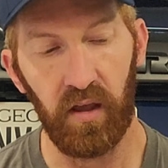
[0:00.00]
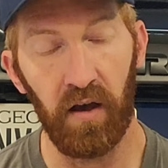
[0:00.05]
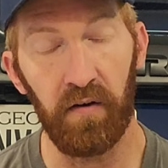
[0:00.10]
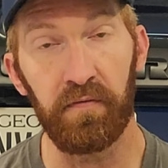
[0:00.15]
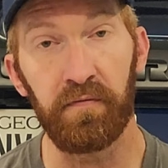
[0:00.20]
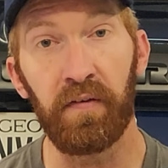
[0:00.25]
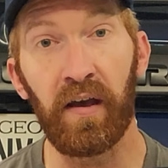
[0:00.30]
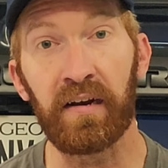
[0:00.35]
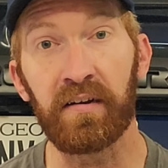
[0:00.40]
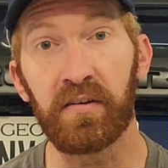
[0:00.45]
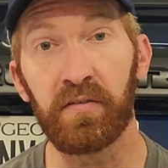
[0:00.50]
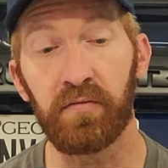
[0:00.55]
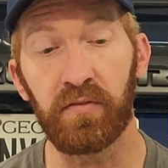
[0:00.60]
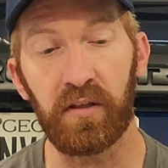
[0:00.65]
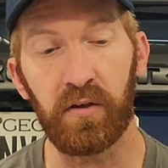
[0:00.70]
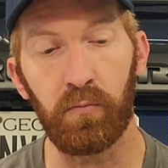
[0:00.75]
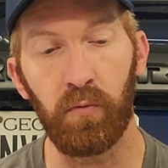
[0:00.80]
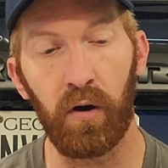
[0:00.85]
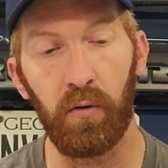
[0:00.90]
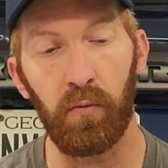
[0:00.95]

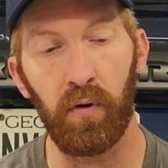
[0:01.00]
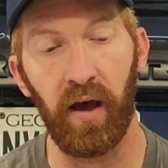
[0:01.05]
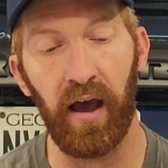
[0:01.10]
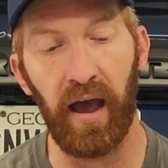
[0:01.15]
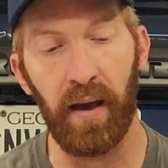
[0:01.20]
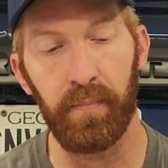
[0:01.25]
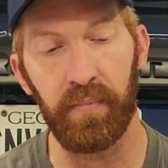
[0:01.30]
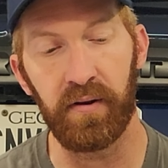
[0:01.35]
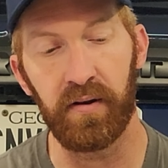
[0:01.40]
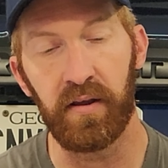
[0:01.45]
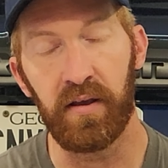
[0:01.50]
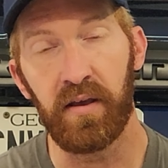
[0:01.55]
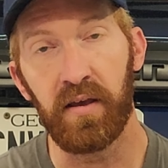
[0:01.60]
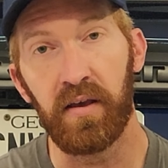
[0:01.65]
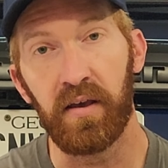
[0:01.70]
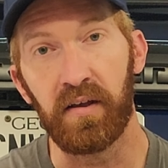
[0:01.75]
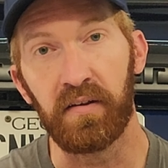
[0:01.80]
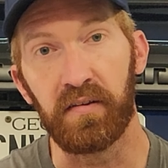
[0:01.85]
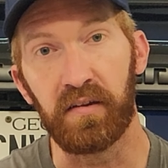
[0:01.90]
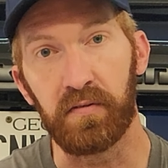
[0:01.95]
Effectively, what will happen
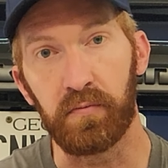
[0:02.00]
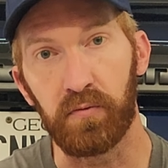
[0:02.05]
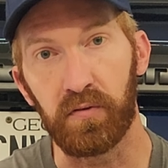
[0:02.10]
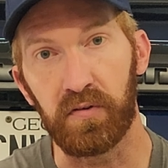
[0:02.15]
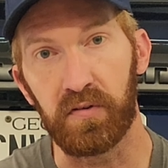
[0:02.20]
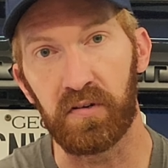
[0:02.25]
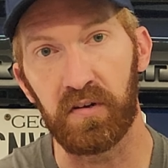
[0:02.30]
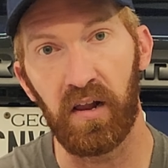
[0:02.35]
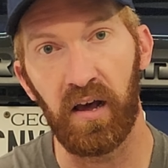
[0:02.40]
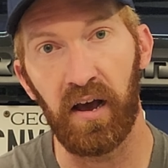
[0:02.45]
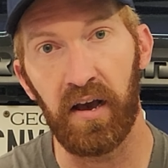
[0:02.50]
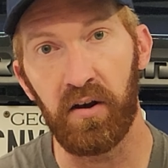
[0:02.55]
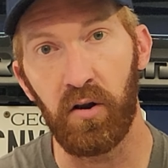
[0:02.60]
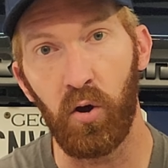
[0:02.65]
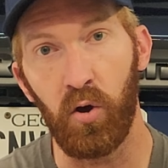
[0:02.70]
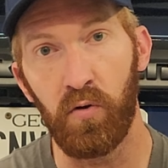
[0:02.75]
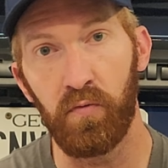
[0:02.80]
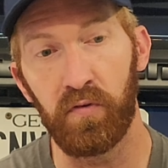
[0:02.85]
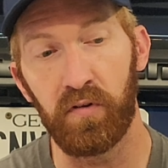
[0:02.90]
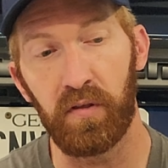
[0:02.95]
is this will slide
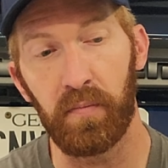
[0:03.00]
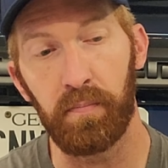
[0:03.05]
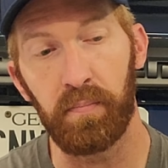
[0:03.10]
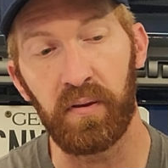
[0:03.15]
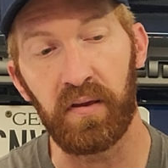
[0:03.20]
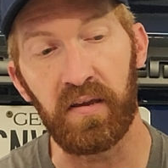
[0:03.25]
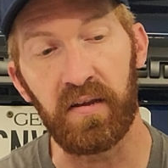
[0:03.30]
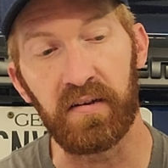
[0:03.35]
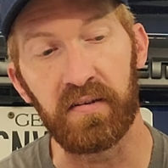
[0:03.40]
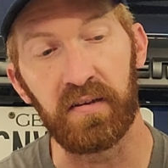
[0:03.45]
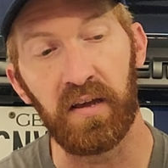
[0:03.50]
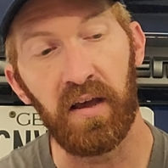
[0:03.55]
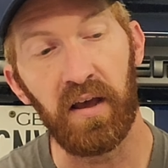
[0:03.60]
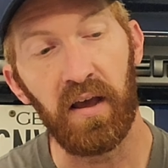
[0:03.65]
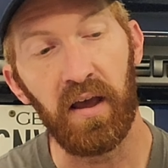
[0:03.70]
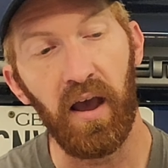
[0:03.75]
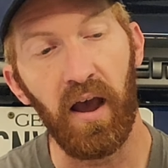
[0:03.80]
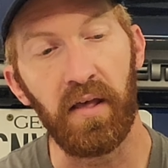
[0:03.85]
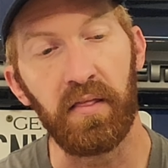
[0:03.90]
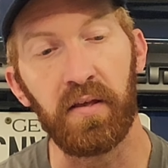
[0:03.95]
over the piece,
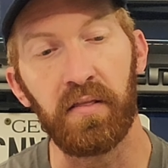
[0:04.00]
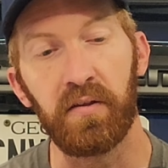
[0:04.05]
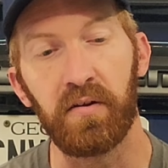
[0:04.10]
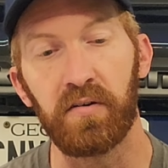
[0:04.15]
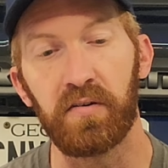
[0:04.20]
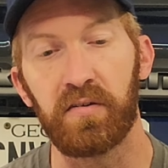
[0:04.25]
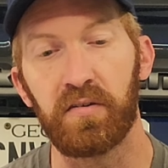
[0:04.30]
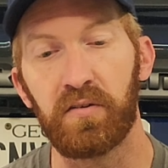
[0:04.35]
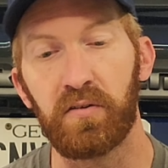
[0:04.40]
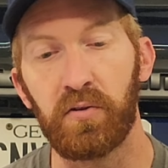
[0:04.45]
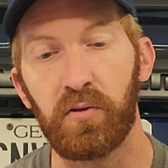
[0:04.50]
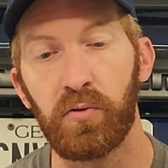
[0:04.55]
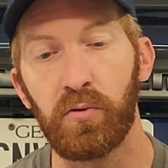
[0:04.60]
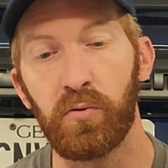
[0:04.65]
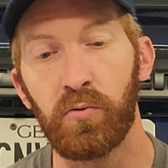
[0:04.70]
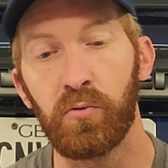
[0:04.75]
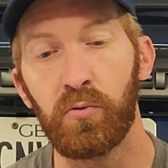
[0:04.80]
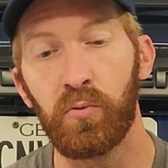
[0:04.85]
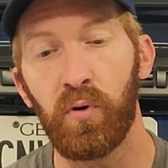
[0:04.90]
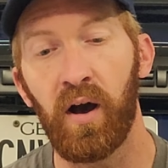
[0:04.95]
and then there's
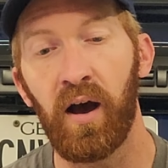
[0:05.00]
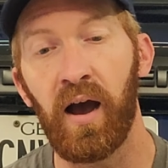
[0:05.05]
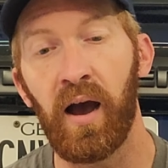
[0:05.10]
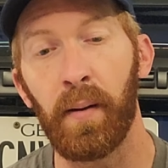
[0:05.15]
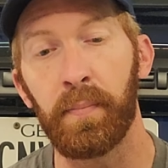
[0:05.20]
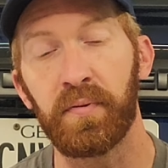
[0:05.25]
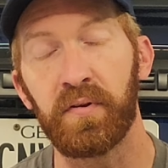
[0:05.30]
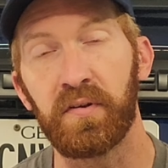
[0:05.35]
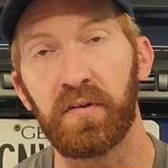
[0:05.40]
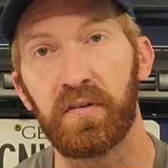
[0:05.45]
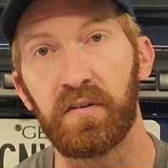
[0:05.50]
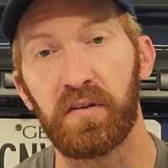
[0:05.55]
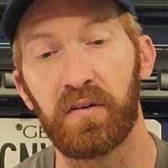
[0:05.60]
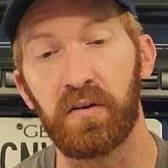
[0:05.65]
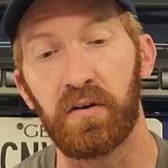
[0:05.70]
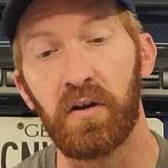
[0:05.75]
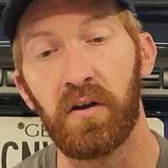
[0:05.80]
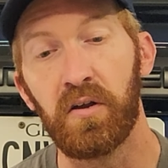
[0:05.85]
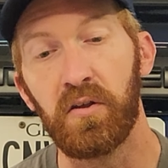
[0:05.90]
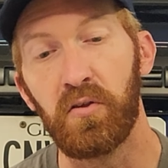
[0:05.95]
2 options
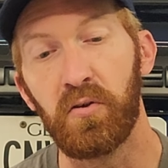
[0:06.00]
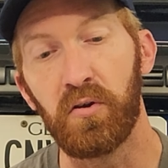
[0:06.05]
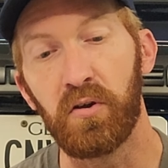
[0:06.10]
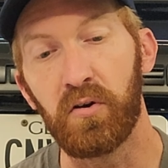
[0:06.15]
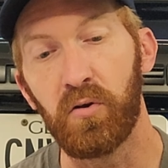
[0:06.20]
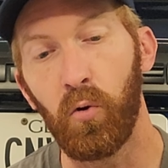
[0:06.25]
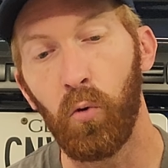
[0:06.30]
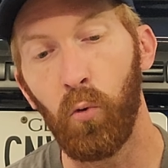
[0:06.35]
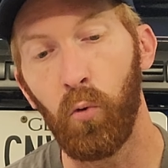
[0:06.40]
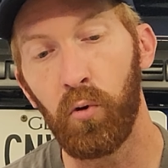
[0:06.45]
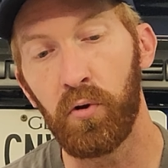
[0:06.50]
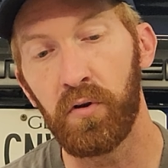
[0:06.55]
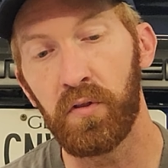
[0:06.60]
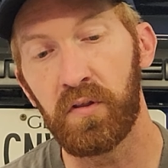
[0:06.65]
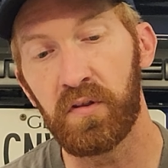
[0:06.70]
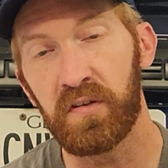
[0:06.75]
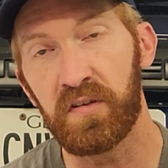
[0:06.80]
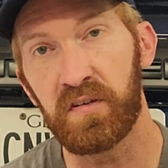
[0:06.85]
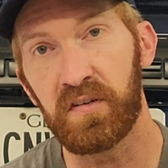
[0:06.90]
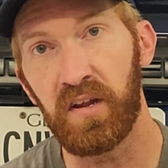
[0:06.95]
here. You can order
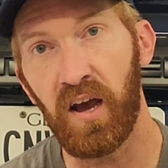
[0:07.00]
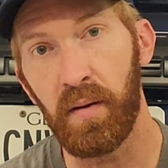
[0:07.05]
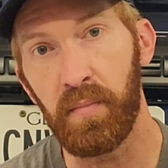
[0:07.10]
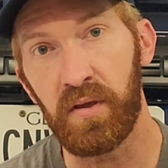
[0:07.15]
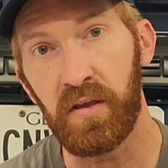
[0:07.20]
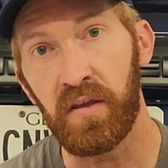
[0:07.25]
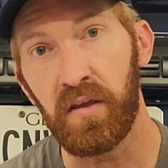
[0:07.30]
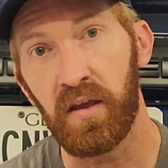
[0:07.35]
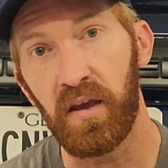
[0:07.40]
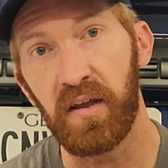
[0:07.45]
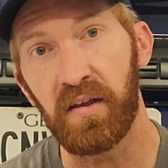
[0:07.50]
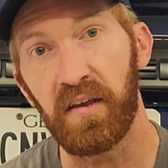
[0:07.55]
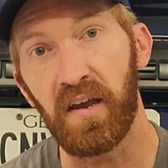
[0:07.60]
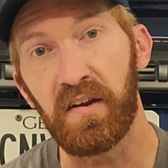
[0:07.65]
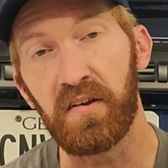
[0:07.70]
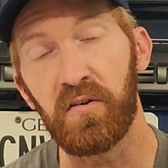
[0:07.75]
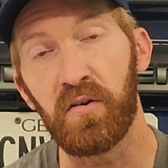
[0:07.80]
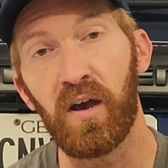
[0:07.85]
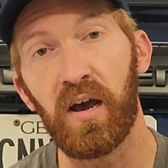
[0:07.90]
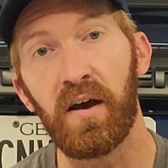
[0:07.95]
the stubby in
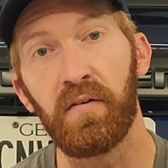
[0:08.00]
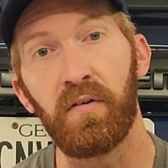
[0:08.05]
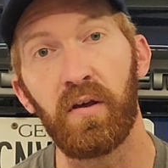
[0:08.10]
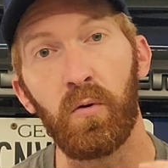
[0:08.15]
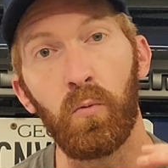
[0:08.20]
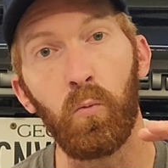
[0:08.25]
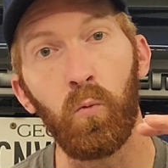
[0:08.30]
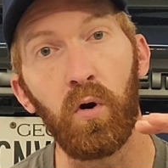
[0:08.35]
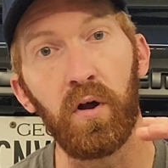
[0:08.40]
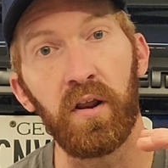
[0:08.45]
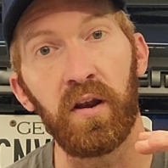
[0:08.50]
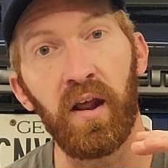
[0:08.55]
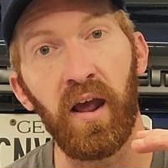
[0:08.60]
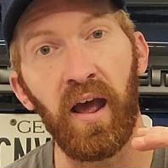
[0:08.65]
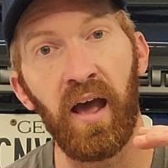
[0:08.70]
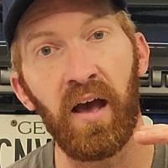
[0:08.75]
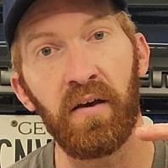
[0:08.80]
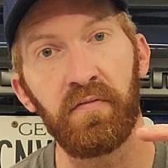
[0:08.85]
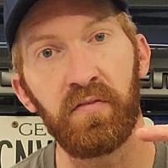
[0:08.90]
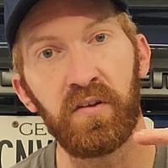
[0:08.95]
case you have a
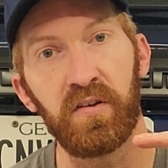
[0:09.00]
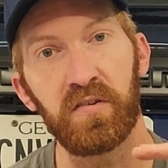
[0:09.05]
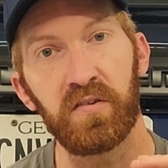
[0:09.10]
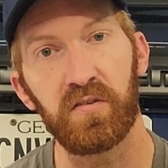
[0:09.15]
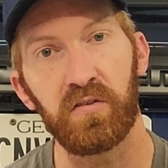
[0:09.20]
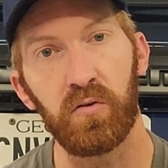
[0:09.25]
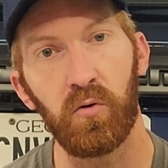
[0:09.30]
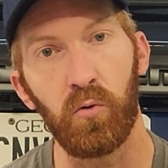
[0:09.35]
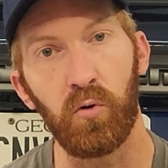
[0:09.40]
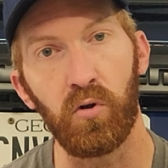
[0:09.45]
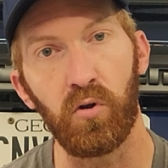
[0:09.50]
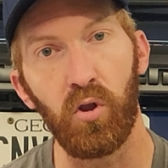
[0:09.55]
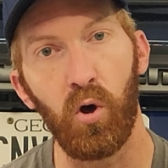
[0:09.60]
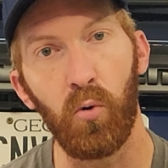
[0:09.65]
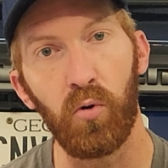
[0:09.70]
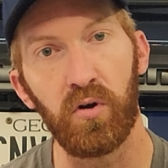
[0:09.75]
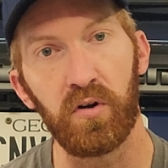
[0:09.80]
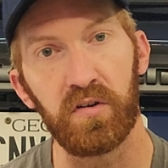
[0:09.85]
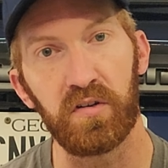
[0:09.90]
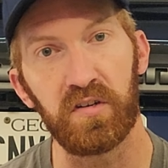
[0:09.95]
1.5 inch or
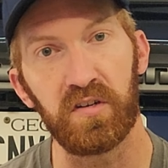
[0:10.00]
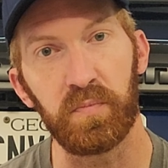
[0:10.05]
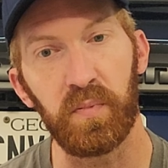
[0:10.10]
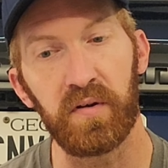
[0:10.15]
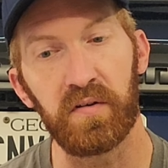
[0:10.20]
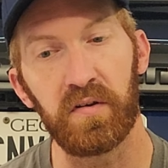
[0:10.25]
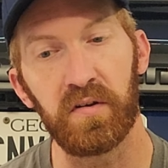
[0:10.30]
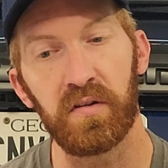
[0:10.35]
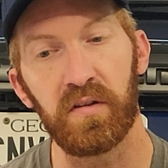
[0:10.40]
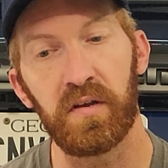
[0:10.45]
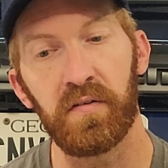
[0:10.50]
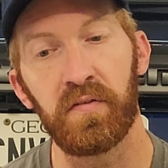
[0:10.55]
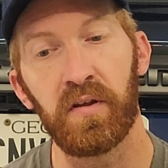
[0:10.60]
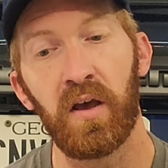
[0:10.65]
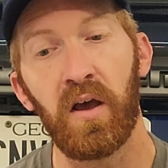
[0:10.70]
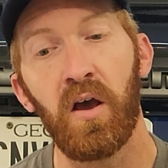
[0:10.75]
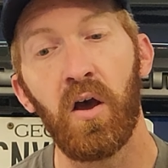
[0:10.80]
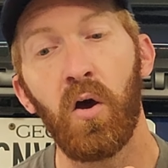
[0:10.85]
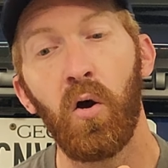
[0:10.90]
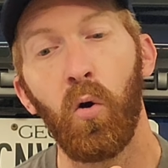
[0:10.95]
lower suspension lift,
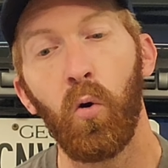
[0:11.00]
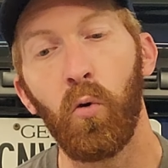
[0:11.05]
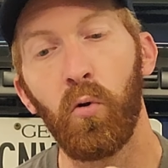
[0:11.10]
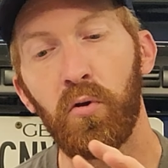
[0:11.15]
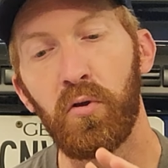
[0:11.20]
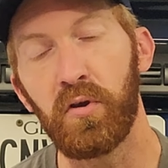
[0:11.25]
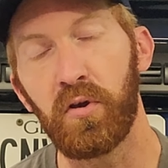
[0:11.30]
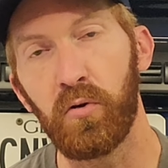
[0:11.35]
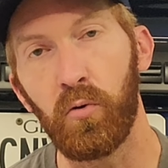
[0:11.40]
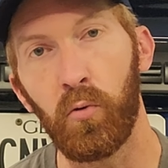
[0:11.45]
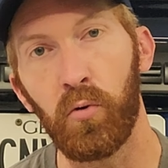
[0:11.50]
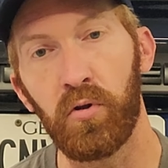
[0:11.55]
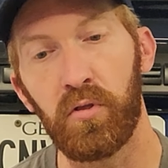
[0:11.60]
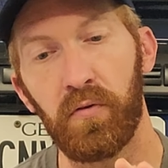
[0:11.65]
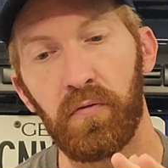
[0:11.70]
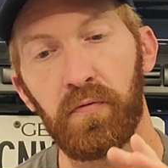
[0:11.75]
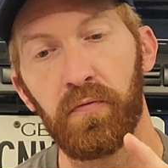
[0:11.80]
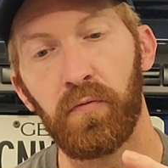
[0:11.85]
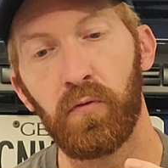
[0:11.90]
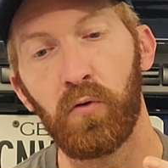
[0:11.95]
or you can order
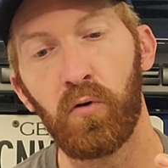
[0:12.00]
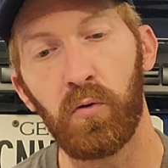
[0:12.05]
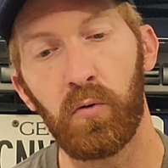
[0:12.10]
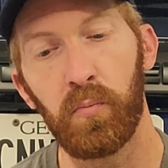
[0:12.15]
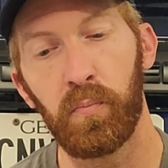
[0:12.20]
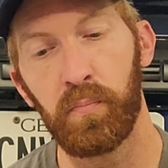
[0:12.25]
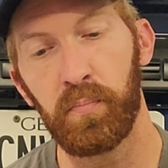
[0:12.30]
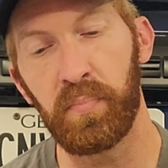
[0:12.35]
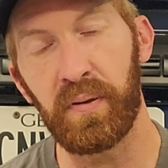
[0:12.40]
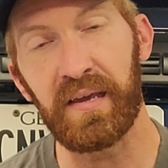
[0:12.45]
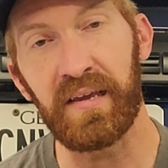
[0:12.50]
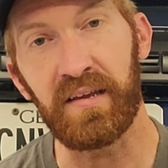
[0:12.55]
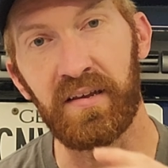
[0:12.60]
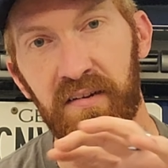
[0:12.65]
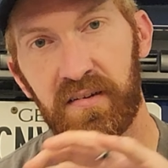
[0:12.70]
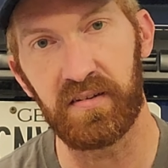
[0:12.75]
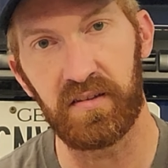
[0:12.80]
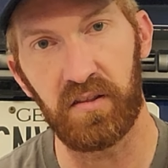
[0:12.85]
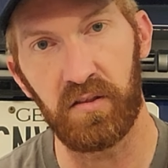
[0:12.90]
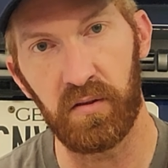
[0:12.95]
the full
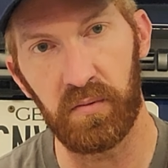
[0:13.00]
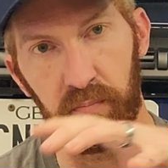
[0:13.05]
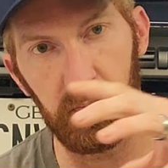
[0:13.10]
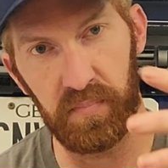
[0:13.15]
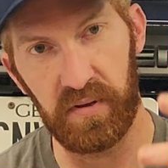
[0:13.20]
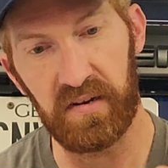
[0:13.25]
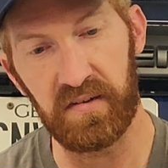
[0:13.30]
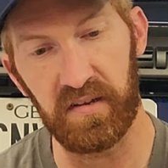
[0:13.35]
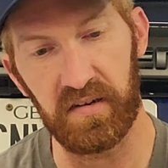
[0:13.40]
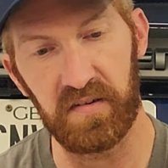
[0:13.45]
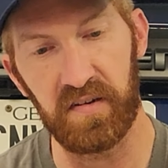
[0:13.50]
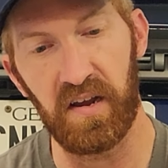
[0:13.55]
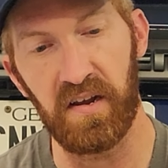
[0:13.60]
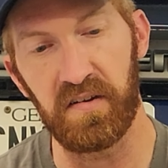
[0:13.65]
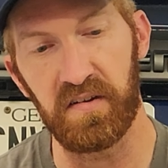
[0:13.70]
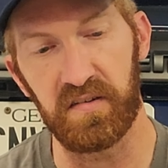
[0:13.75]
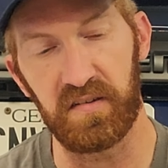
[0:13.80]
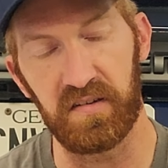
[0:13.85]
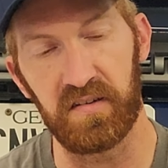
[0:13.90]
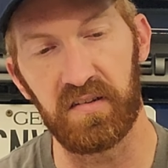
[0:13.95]
piece. The piece that
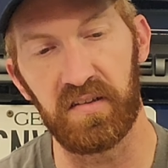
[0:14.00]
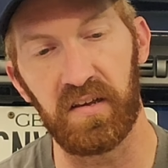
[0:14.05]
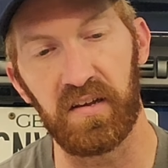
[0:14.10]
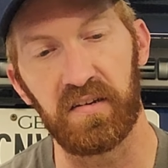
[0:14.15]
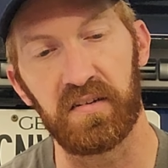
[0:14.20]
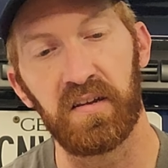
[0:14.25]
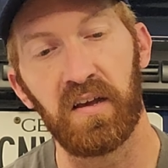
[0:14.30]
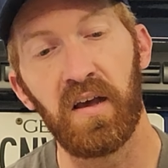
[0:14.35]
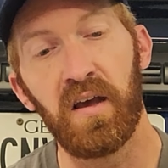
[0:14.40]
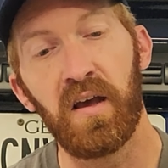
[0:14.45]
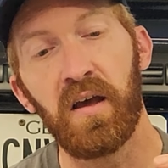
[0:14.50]
changes is this.